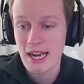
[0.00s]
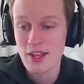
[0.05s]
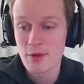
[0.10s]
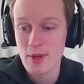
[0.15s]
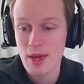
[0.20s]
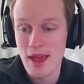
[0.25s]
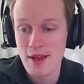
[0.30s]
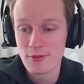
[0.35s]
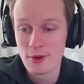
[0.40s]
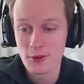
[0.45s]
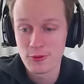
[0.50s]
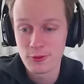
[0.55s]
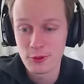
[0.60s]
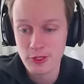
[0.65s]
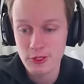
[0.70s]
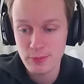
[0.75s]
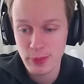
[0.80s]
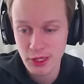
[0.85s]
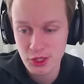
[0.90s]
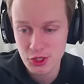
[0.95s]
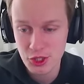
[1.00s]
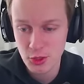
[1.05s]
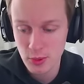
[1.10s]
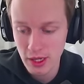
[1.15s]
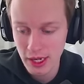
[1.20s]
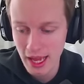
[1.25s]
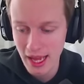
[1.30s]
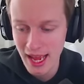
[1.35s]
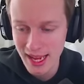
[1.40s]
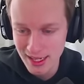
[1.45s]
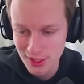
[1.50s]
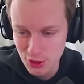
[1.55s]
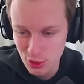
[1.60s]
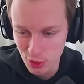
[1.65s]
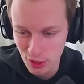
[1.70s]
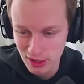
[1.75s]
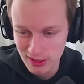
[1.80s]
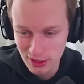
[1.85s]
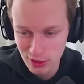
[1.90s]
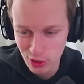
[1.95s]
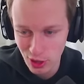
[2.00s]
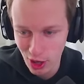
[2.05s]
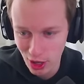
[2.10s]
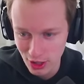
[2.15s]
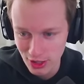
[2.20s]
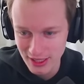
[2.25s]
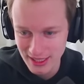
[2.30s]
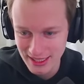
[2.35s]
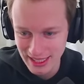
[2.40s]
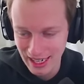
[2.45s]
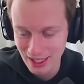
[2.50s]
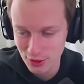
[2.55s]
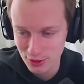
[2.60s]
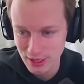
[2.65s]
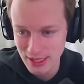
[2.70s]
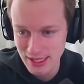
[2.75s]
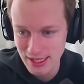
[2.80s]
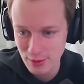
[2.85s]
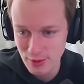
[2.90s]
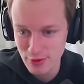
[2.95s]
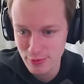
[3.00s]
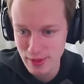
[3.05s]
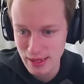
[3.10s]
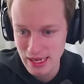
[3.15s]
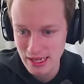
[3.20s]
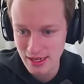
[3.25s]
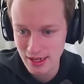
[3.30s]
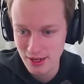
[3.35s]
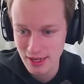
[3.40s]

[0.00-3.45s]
that we have our first picture, we're gonna add it to our little art gallery that we've made here.